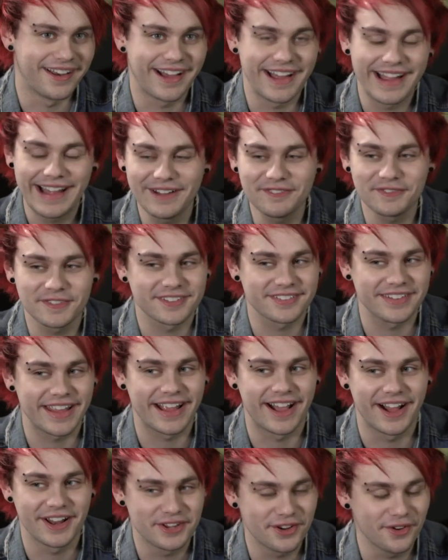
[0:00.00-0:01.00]
I have to
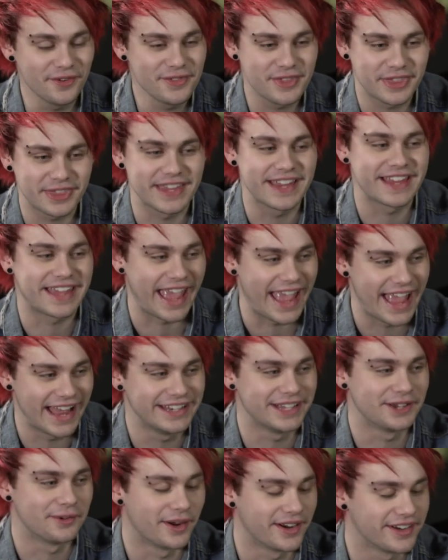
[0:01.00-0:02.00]
say, I don't think
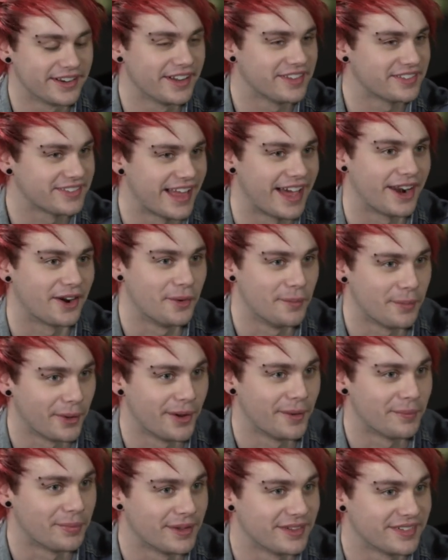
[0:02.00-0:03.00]
anyone does that on
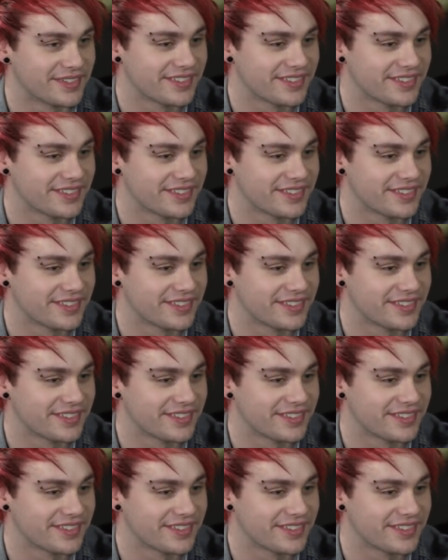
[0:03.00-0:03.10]
purpose.